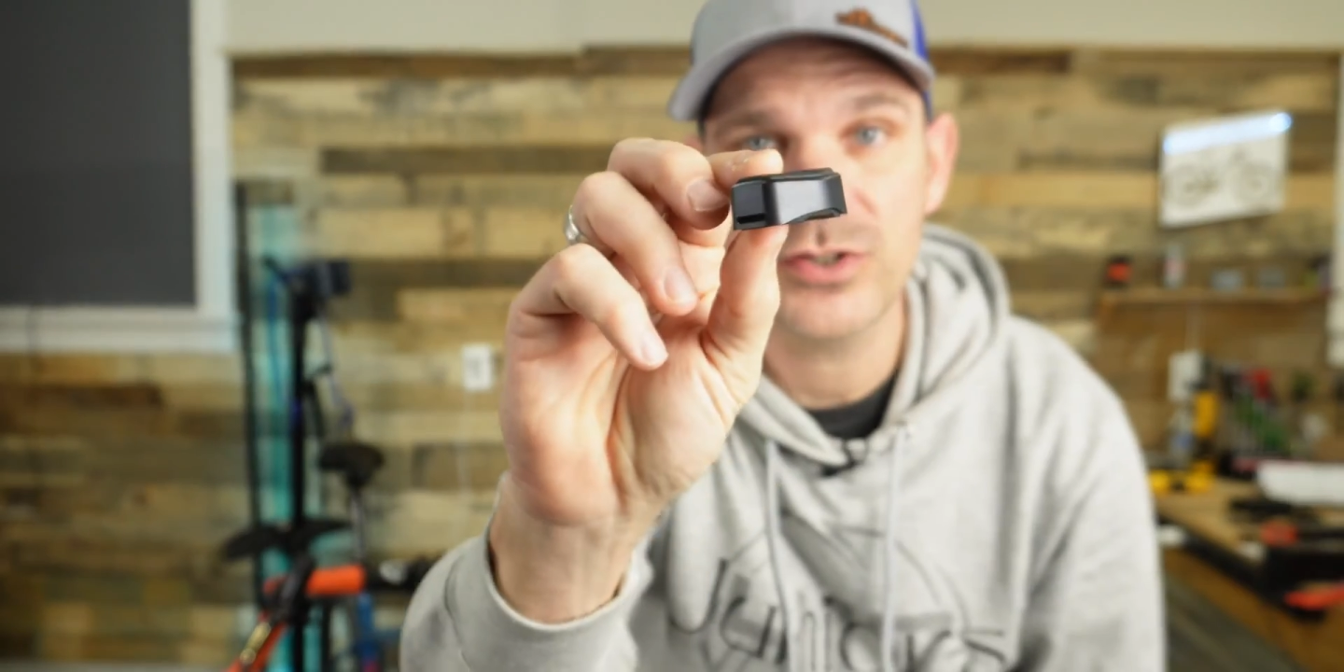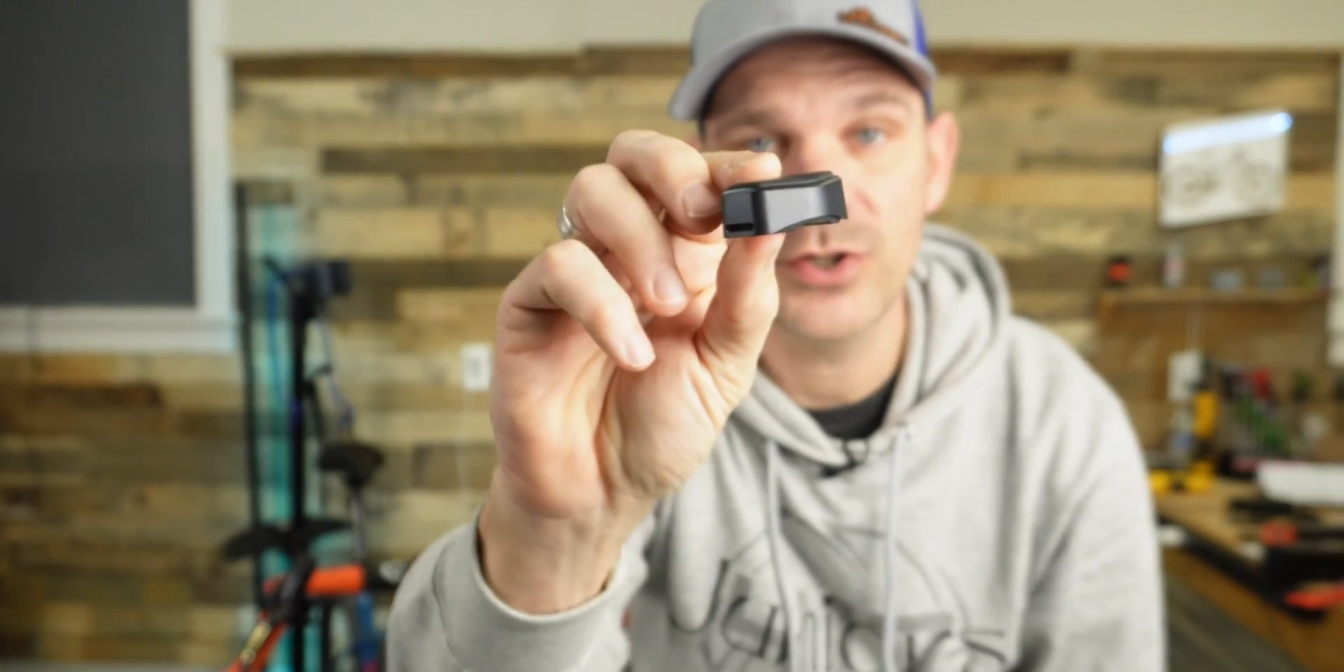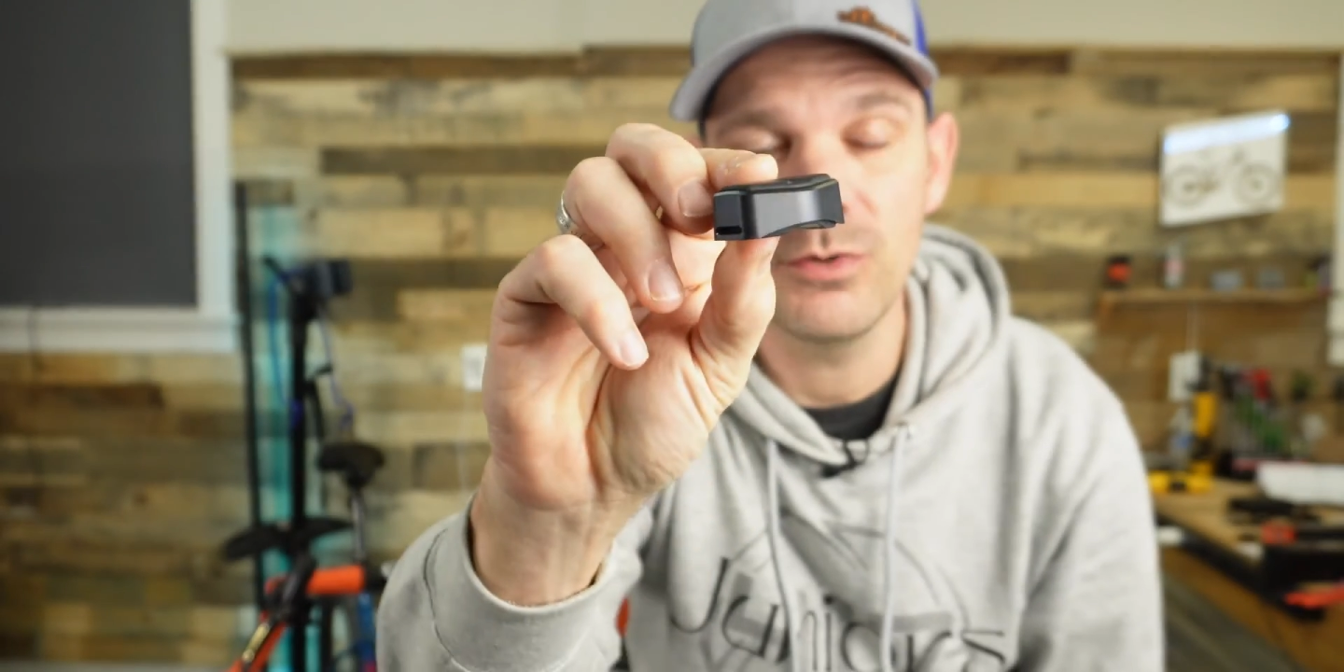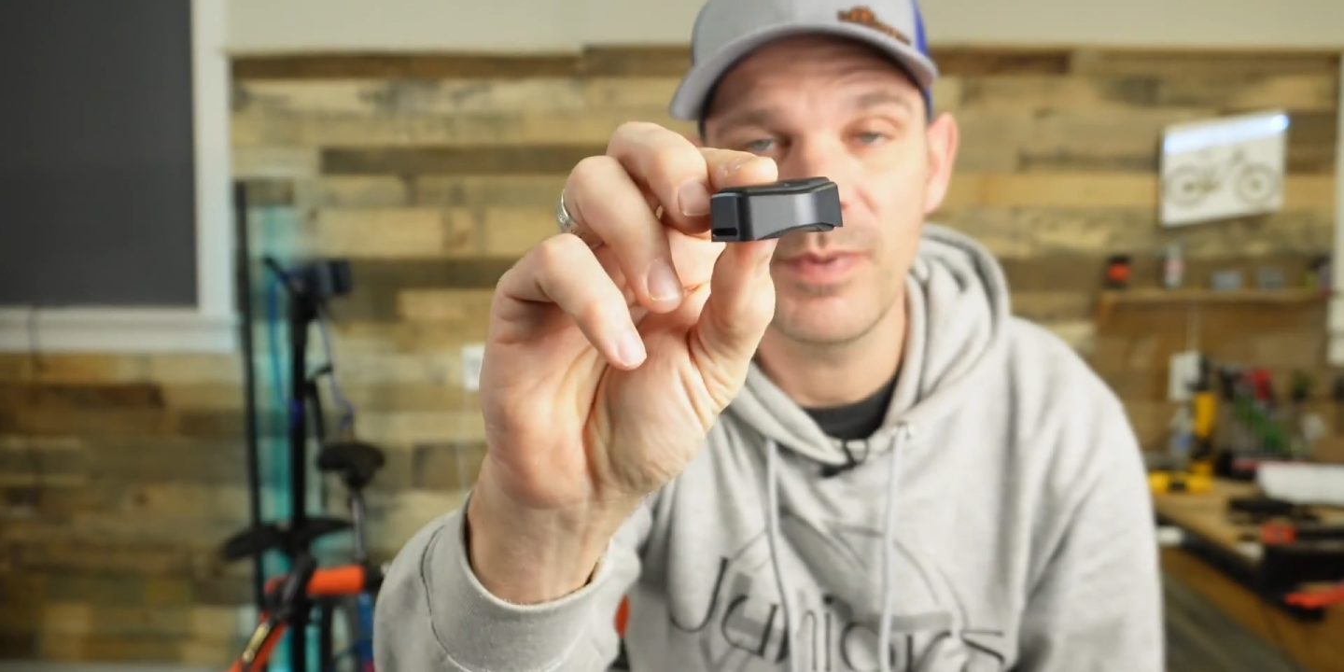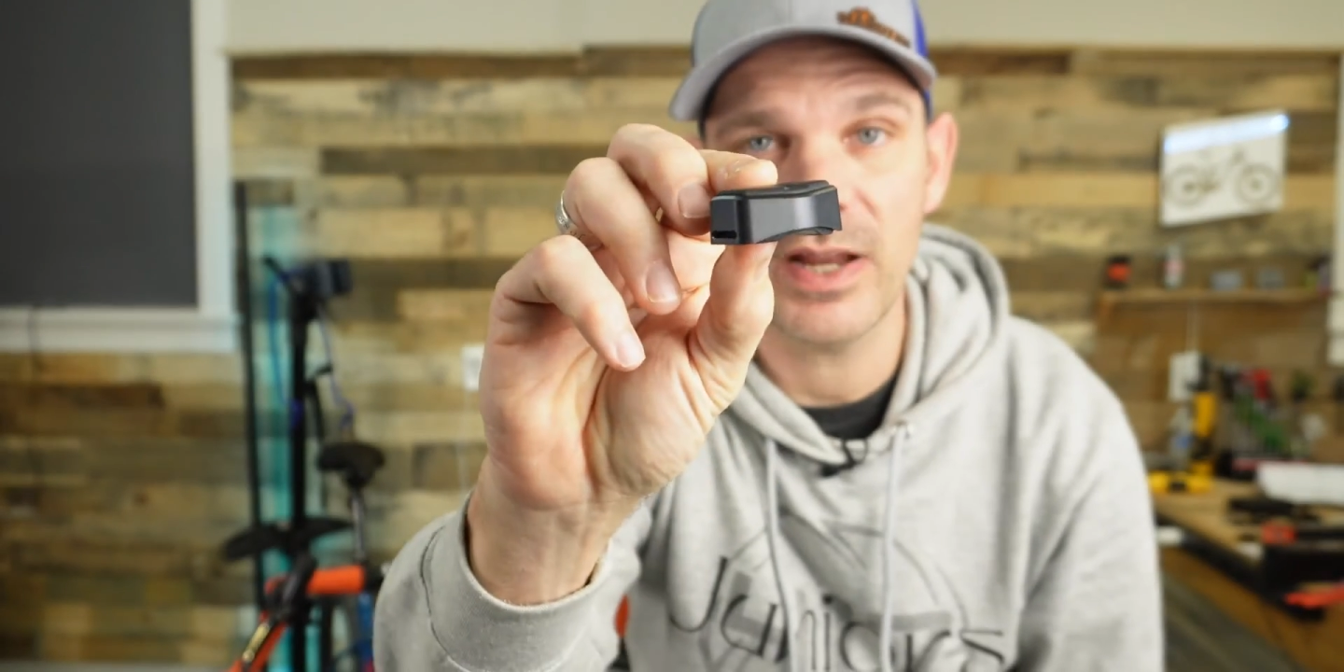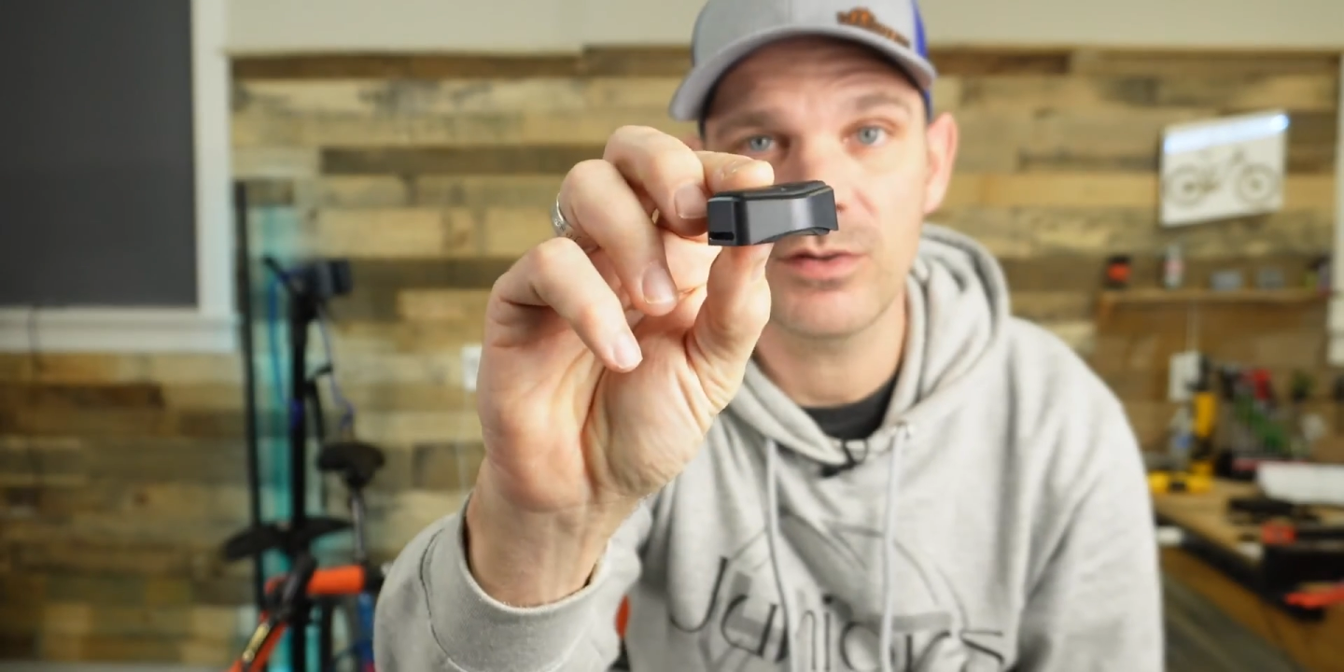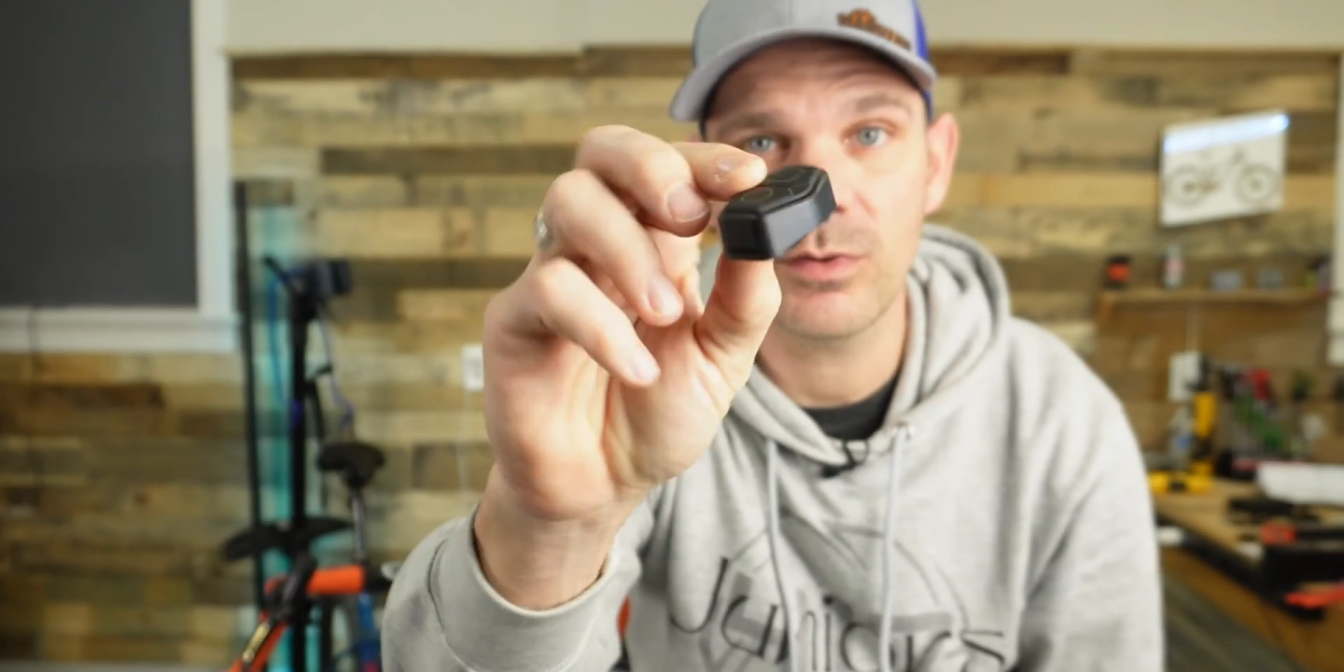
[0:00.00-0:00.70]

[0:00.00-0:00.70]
2-button